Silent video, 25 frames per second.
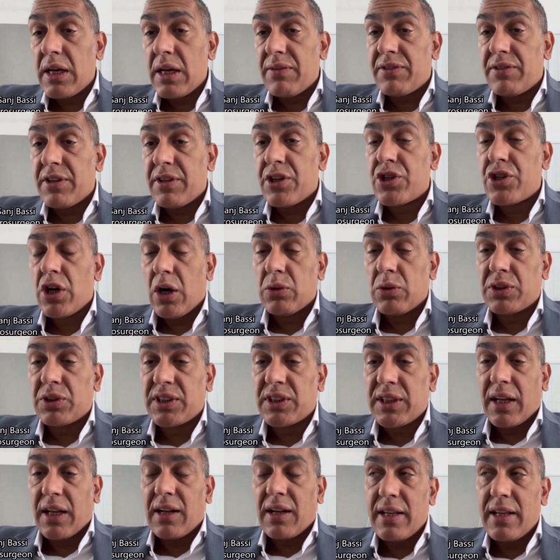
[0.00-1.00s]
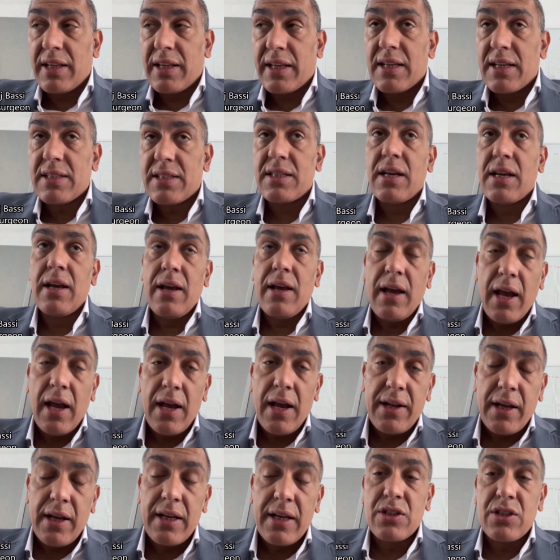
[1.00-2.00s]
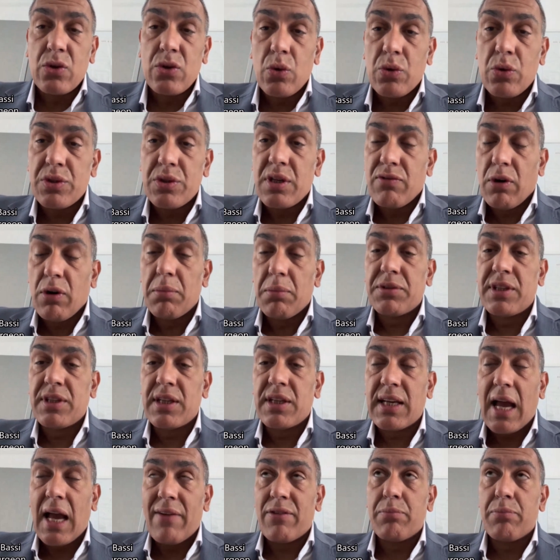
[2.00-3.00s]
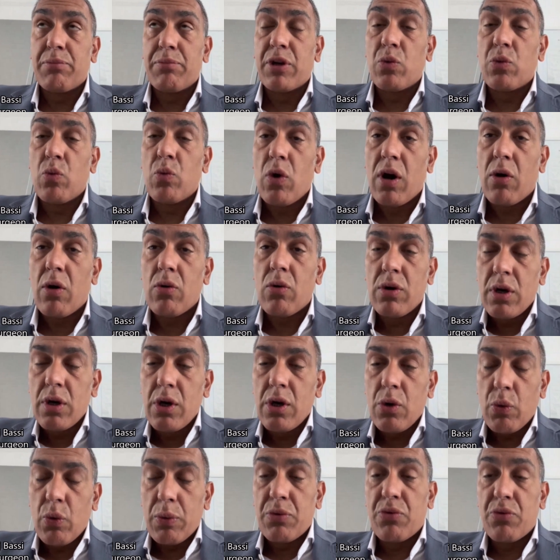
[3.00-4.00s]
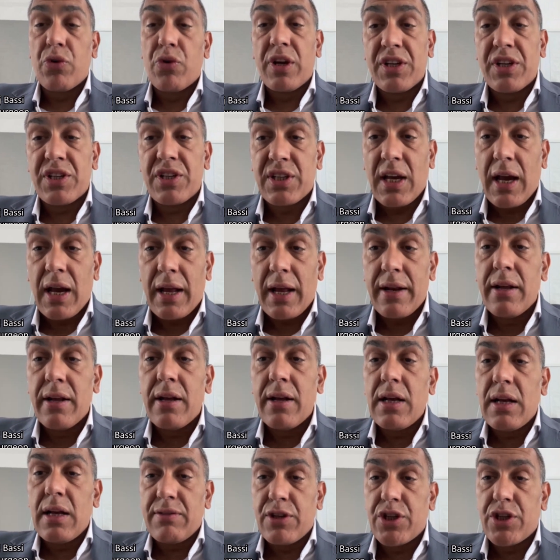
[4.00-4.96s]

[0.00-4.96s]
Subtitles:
If their child suddenly gets headaches, nausea, vomiting, having been well, we would rescan.